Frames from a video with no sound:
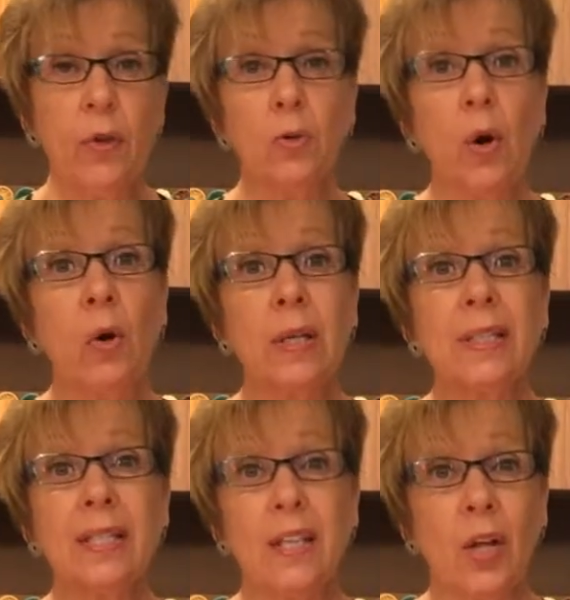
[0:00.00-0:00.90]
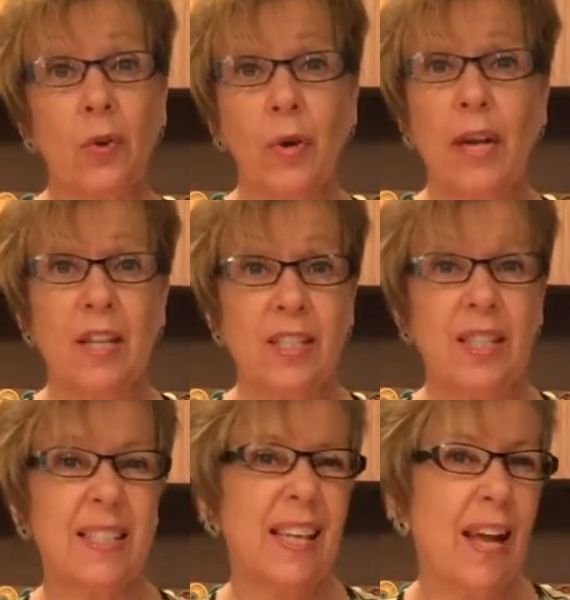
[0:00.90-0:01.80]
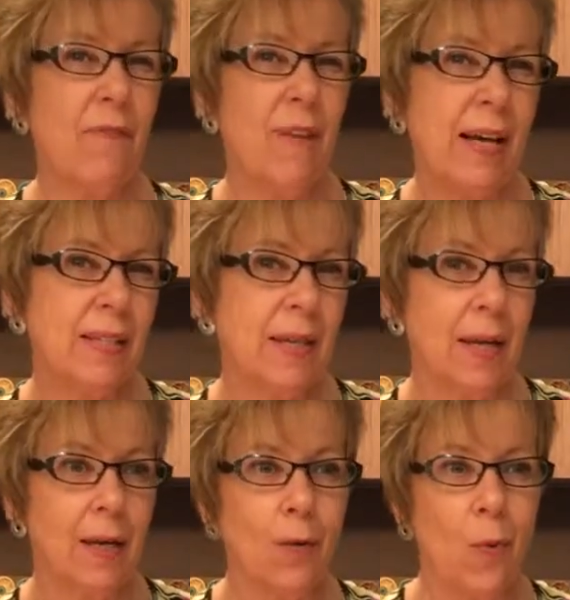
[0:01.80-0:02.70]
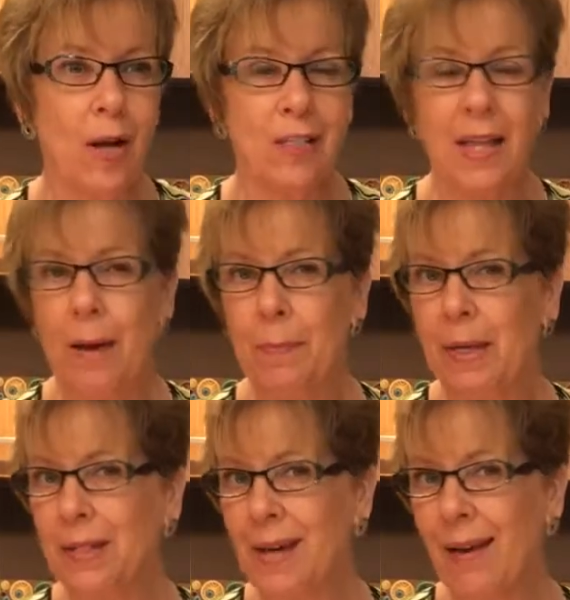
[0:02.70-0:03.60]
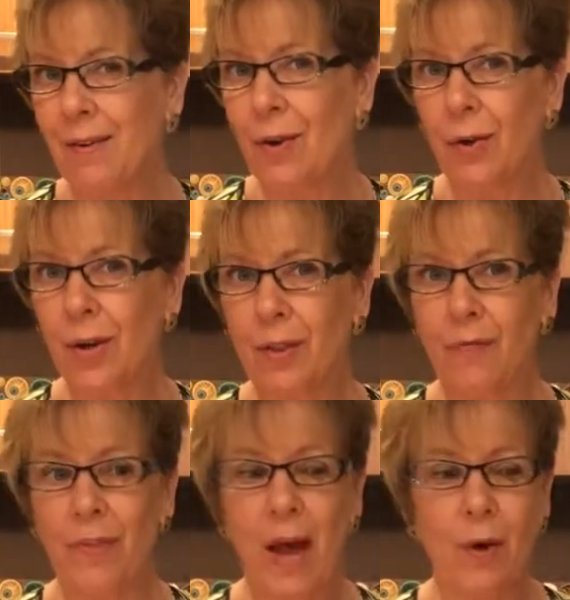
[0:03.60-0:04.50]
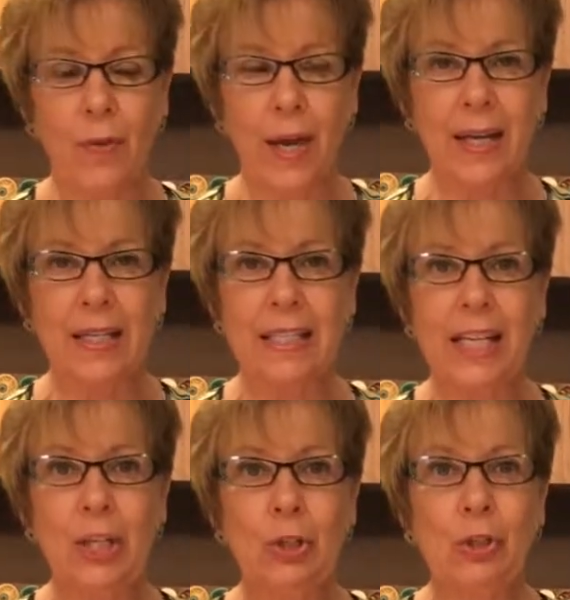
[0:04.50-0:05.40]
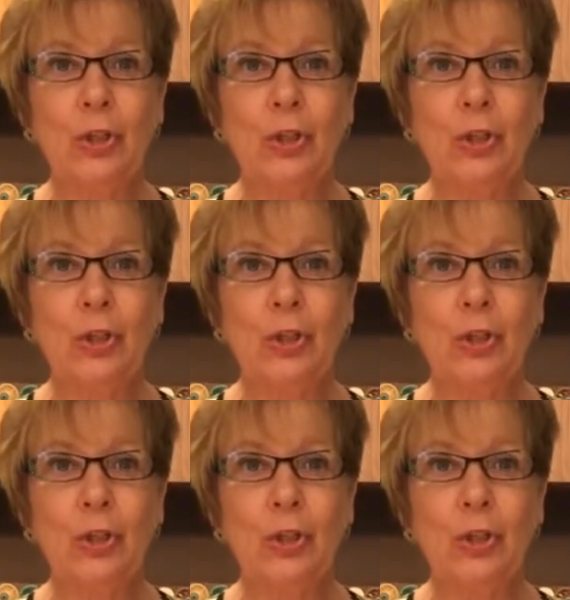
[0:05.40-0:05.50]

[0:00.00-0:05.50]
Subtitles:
They'll grow at least another inch, and it's kind of fascinating to watch that because I don't know another flower that continues